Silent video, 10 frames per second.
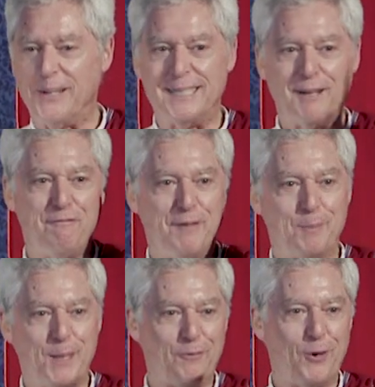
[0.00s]
It's a
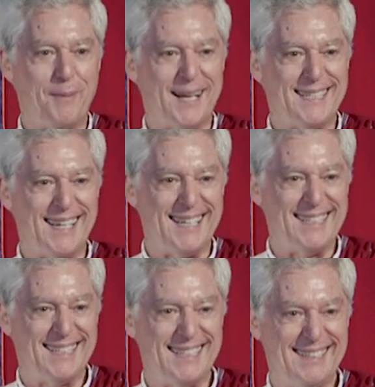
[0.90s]
figment of your
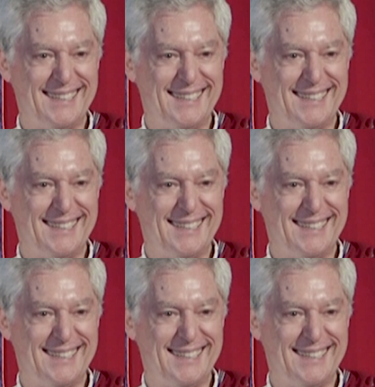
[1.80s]
imagination.